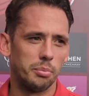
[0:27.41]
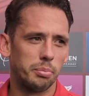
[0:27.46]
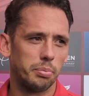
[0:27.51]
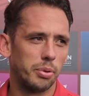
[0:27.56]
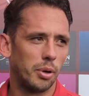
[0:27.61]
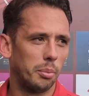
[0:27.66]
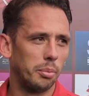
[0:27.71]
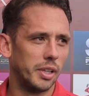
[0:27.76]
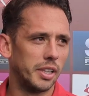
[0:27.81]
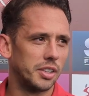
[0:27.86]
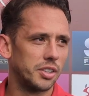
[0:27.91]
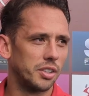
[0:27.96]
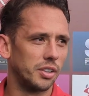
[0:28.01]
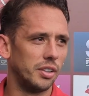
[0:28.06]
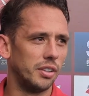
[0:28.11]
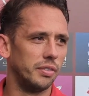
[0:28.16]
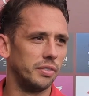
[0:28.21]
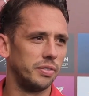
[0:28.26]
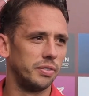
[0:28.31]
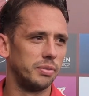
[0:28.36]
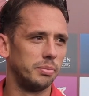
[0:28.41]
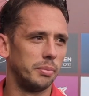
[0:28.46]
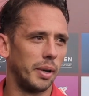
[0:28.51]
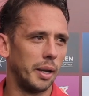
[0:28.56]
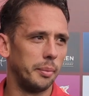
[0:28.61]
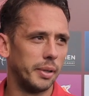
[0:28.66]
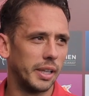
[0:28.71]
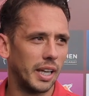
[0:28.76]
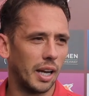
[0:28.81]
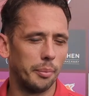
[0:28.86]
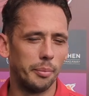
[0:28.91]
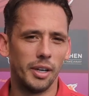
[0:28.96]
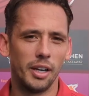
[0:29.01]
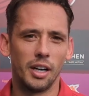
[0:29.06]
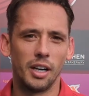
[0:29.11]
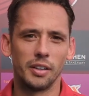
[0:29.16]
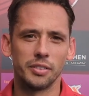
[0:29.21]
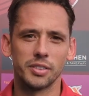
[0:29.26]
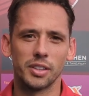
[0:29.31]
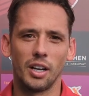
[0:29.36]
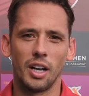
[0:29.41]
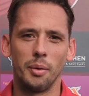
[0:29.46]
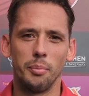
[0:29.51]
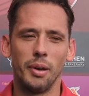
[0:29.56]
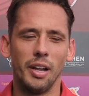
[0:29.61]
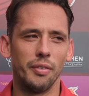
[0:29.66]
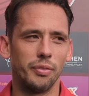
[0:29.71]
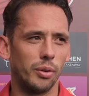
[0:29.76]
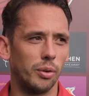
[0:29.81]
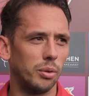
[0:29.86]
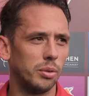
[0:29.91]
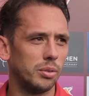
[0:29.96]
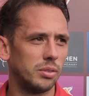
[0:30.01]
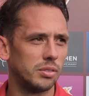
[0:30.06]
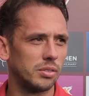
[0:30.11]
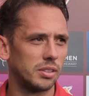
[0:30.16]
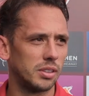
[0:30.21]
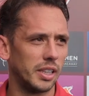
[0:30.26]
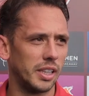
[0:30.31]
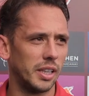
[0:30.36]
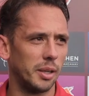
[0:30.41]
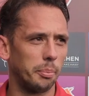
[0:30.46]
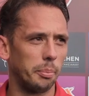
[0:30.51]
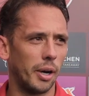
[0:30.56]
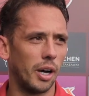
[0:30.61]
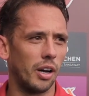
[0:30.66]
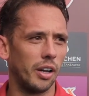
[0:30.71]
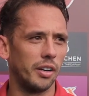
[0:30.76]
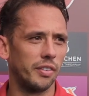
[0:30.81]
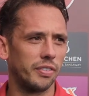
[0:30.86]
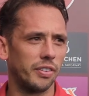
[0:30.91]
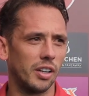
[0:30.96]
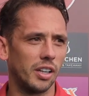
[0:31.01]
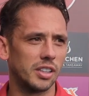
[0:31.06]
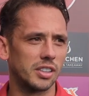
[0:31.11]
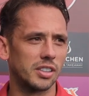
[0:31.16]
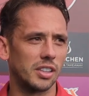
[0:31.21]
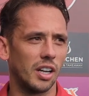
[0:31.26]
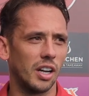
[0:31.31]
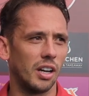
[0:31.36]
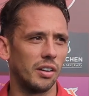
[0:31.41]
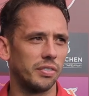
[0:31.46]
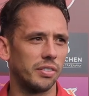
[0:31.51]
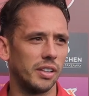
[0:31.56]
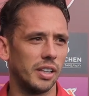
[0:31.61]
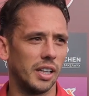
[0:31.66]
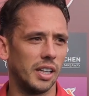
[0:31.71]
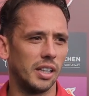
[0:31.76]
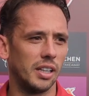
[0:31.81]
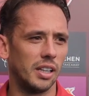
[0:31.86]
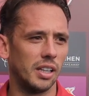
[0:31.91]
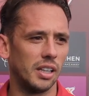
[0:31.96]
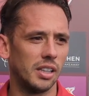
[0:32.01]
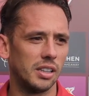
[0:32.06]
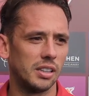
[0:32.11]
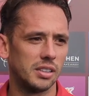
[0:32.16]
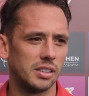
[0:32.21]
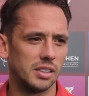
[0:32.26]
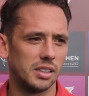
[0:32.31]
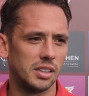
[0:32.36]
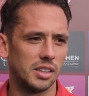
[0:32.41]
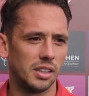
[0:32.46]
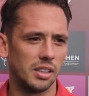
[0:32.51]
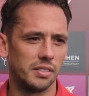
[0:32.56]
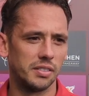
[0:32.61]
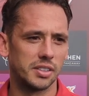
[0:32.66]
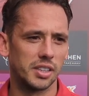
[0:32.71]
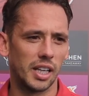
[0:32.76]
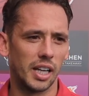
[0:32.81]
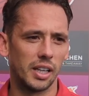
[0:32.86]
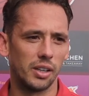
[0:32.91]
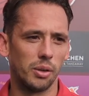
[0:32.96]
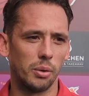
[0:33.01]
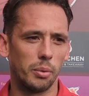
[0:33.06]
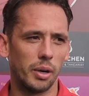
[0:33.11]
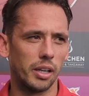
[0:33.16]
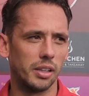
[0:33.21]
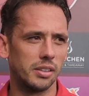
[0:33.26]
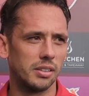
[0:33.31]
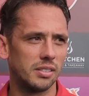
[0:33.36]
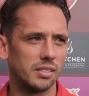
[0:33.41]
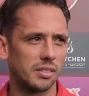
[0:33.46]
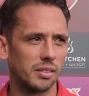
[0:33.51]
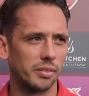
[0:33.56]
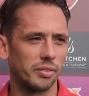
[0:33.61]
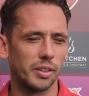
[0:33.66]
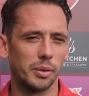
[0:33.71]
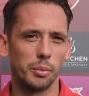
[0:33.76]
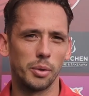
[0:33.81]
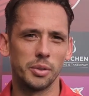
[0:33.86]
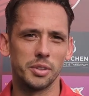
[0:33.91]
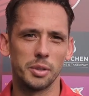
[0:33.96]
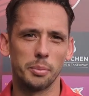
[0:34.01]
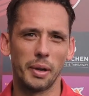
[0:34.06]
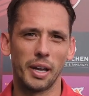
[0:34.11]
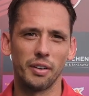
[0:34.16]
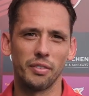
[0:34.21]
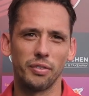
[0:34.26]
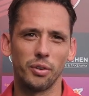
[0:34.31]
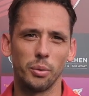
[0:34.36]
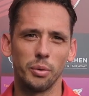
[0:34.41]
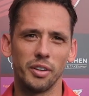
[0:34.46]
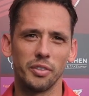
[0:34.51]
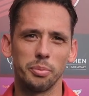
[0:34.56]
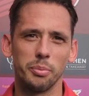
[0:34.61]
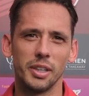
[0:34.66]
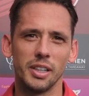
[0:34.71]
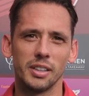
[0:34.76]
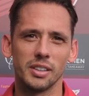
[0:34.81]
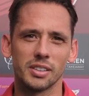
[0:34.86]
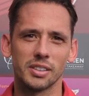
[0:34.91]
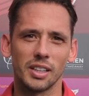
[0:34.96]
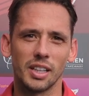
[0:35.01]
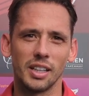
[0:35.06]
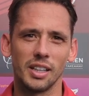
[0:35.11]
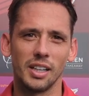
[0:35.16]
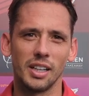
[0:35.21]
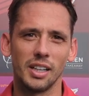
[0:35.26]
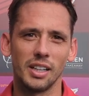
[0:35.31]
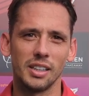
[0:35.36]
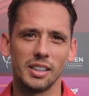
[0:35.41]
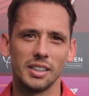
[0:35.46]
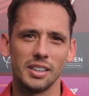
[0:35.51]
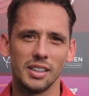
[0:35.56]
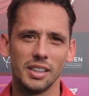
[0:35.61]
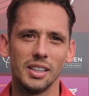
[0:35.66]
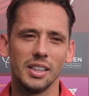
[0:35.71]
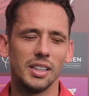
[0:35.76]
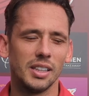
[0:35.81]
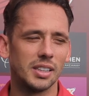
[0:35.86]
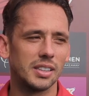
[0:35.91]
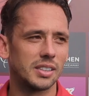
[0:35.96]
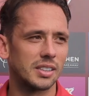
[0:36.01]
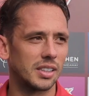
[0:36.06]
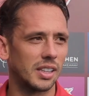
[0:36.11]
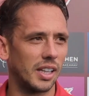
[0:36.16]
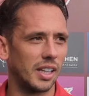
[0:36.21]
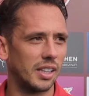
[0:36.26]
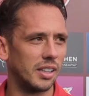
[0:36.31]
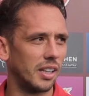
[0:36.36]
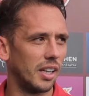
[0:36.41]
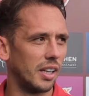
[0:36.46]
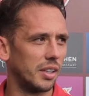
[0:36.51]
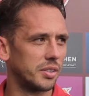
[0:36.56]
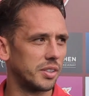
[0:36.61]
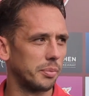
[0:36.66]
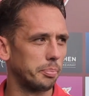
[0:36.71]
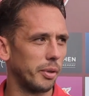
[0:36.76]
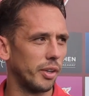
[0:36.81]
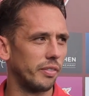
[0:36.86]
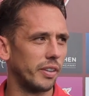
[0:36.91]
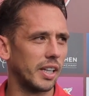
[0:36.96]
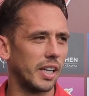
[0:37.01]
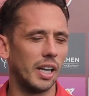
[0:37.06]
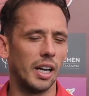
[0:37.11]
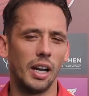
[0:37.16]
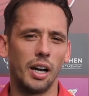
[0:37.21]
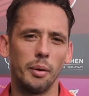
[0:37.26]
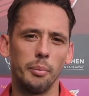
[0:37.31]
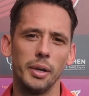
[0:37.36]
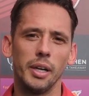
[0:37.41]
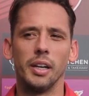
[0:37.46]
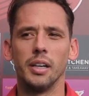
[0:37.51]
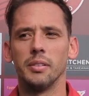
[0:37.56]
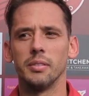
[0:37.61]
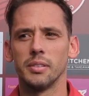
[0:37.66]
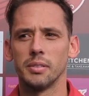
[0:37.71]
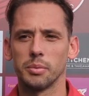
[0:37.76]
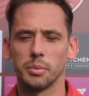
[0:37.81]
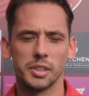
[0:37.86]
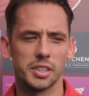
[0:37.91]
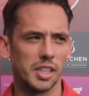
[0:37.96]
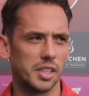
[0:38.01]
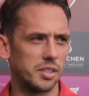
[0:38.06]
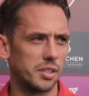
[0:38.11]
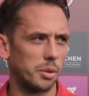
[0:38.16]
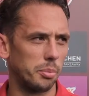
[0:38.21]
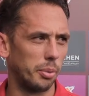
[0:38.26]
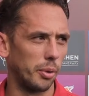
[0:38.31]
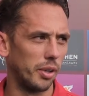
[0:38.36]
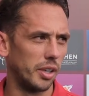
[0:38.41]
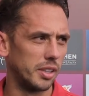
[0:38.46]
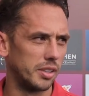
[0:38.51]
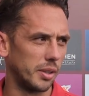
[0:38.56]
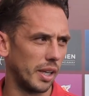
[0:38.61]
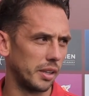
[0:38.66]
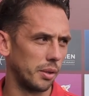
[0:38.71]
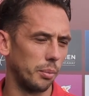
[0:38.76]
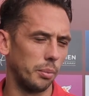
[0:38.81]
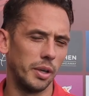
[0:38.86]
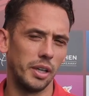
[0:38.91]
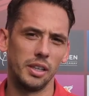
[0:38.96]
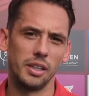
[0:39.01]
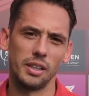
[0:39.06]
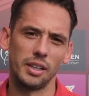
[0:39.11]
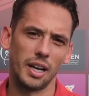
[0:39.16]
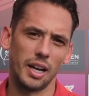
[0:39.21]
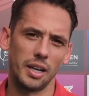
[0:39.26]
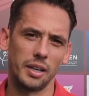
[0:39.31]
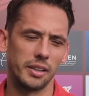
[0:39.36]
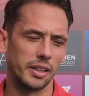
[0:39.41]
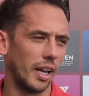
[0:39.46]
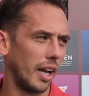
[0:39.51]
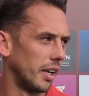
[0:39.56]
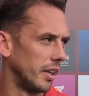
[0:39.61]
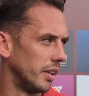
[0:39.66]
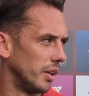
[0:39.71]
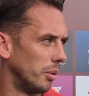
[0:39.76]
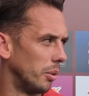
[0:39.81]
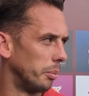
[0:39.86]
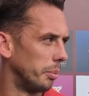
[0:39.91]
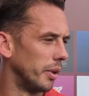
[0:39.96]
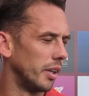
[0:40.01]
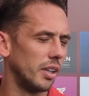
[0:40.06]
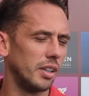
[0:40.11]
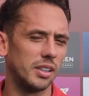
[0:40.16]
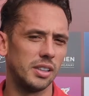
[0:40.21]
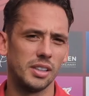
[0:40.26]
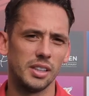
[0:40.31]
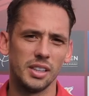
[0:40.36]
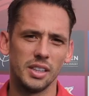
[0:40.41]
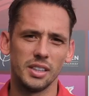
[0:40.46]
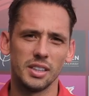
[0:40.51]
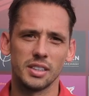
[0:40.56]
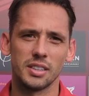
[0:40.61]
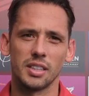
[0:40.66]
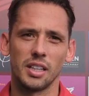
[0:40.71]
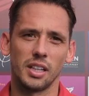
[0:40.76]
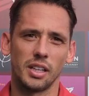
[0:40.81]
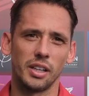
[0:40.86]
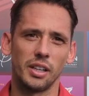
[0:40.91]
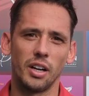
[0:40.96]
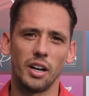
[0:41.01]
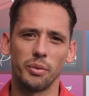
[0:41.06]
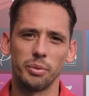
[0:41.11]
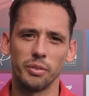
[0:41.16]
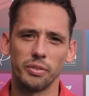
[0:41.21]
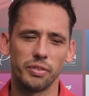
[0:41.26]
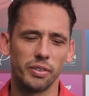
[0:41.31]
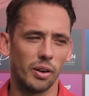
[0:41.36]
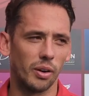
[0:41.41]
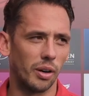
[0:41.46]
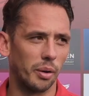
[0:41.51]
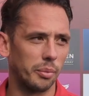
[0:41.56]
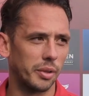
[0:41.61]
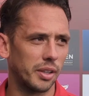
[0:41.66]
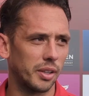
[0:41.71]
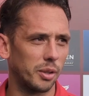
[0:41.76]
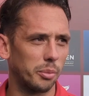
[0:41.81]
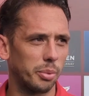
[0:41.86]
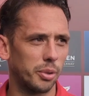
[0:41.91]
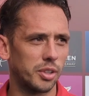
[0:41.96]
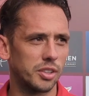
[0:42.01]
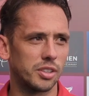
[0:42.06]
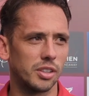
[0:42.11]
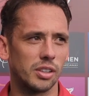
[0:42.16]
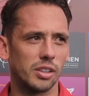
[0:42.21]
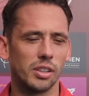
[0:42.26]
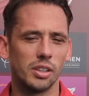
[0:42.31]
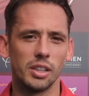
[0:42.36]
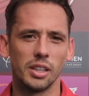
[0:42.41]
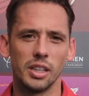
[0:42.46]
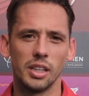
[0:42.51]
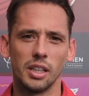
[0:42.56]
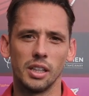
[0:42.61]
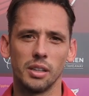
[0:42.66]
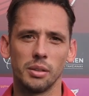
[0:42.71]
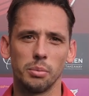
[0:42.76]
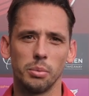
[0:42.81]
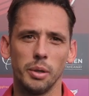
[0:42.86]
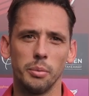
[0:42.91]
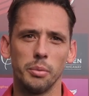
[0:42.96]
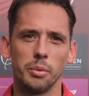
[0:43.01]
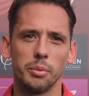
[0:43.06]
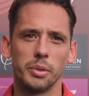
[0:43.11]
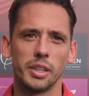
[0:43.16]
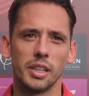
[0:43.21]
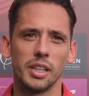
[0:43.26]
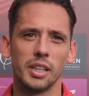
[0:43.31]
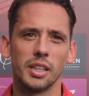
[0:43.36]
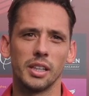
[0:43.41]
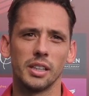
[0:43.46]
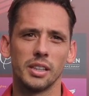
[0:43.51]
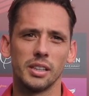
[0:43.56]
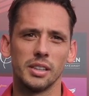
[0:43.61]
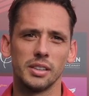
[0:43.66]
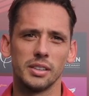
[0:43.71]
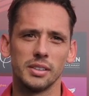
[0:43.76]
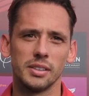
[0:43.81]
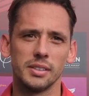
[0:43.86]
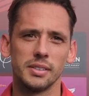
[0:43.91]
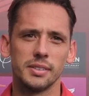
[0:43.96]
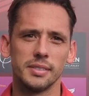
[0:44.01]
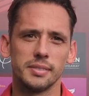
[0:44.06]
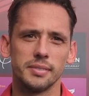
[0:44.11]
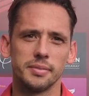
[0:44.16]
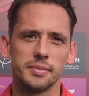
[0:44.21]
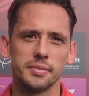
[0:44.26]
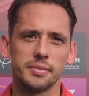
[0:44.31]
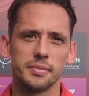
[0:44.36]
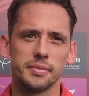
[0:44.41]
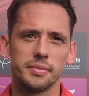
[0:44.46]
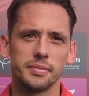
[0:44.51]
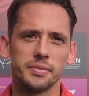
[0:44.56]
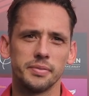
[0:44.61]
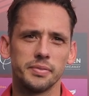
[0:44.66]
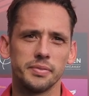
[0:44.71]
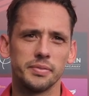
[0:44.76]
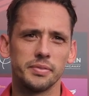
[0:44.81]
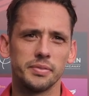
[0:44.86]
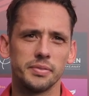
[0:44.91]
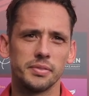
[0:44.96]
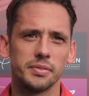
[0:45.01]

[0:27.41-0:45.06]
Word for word: probably should have maybe come in at half-time level, hit the bar in the first half and then uh, obviously they got one, I think what was it, about the 40th minute or something like that? Yeah. So then yeah, it was a bit of a killer, but then we said to the boys we had the win going downhill a bit, second half and felt like we could have pushed and got the uh, win that we did. Mm. obviously, you know,